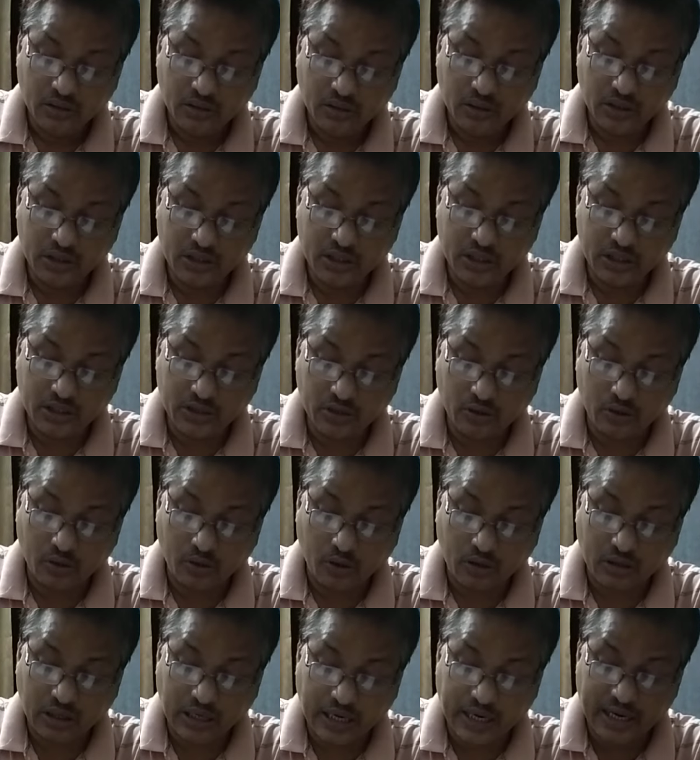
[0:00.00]
This is your
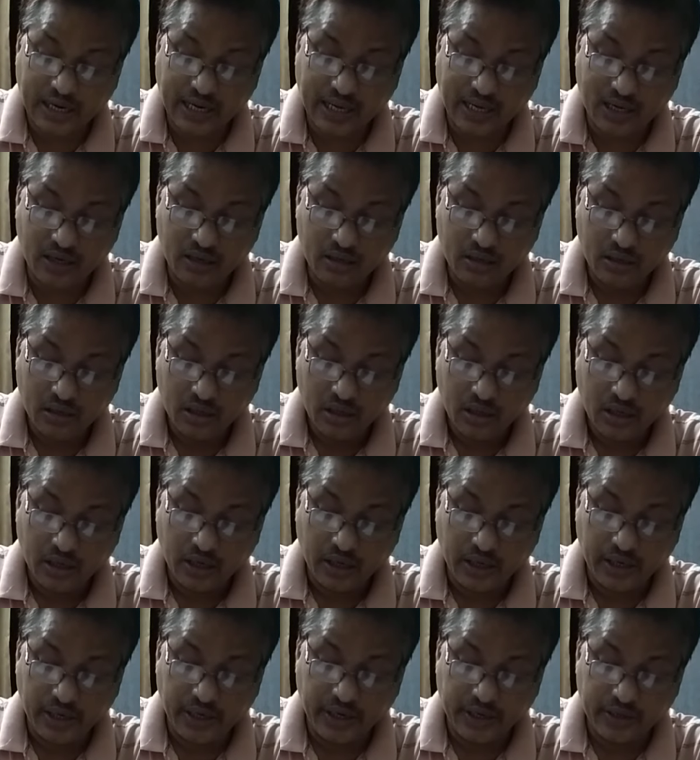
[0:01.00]
octahedral,
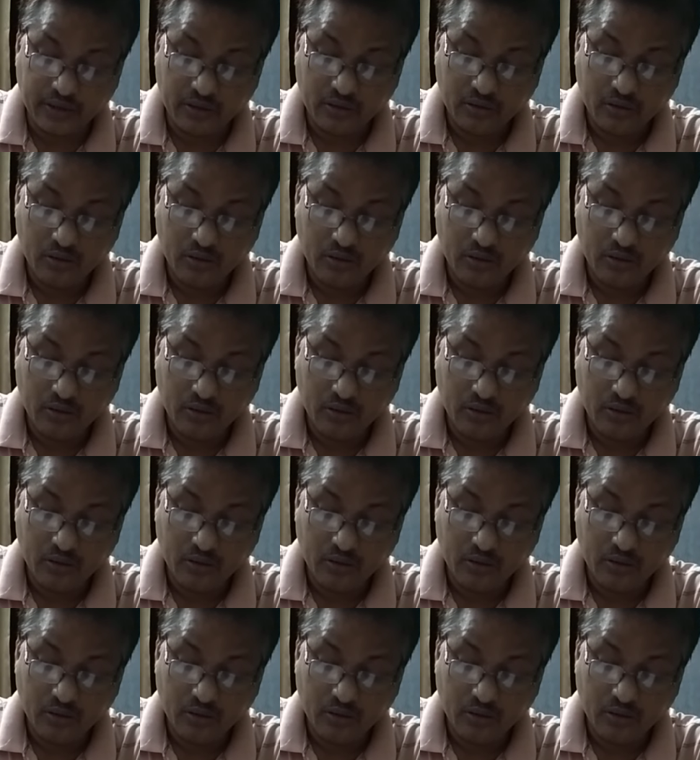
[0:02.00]
and